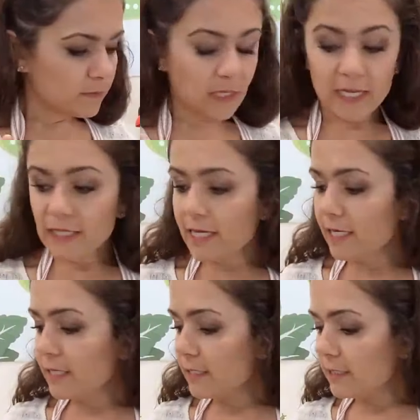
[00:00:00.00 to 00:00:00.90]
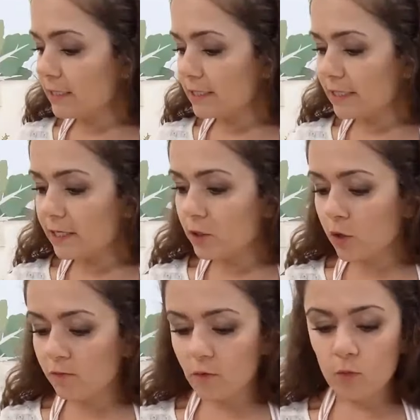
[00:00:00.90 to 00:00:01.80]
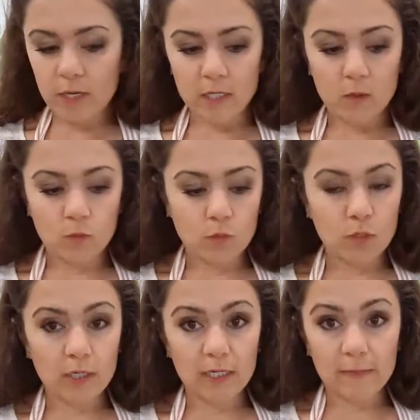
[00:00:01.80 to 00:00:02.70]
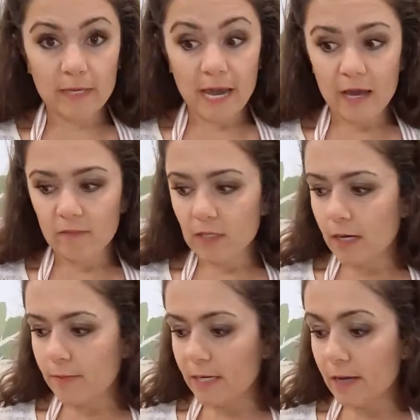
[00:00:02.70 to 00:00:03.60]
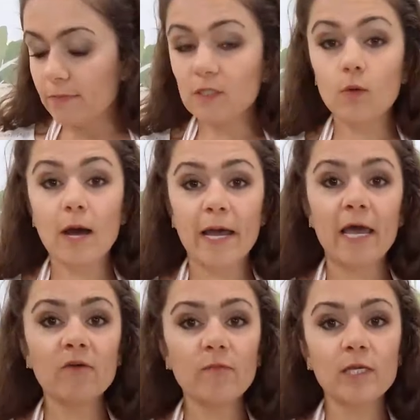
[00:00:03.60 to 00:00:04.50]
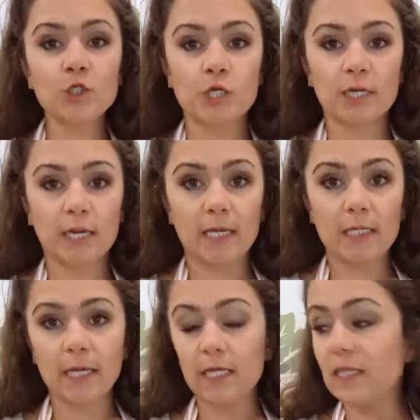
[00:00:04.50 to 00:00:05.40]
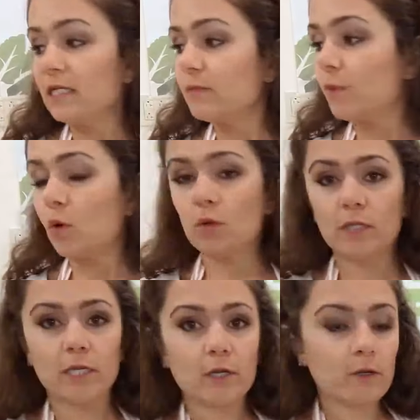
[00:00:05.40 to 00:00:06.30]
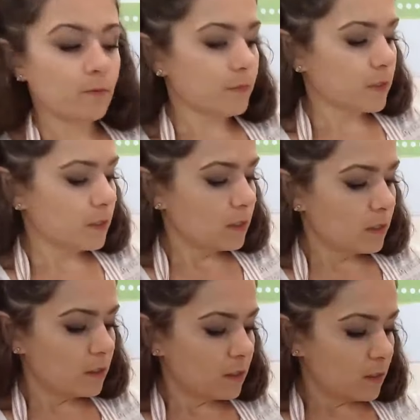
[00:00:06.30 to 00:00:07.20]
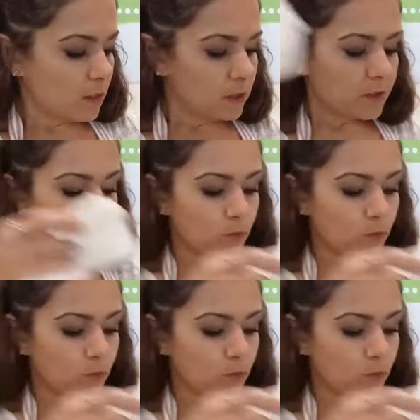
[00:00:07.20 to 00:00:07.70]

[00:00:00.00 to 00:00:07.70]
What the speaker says: And then let's kind of go over what we're gonna be having coming up. So I have my chicken in this bowl here. So